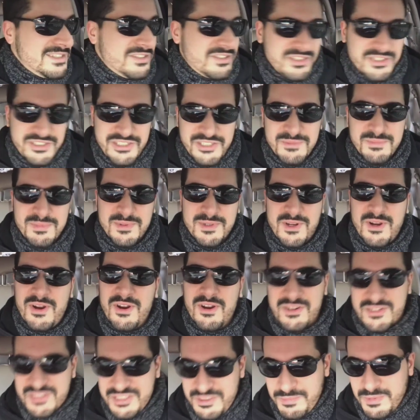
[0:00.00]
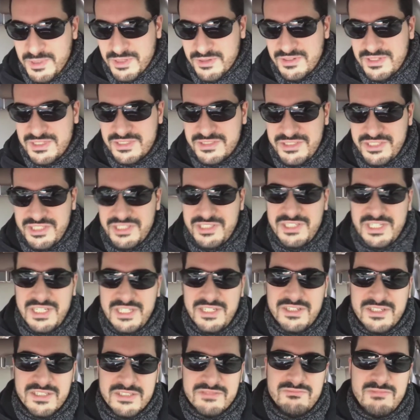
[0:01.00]
the supercar experiences that
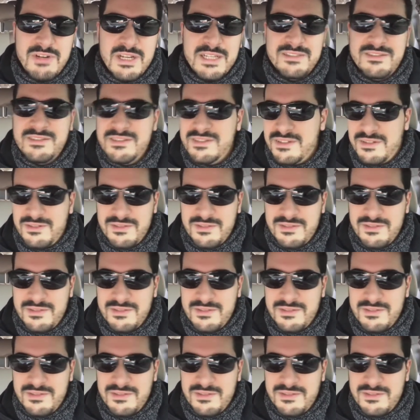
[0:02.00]
you can rent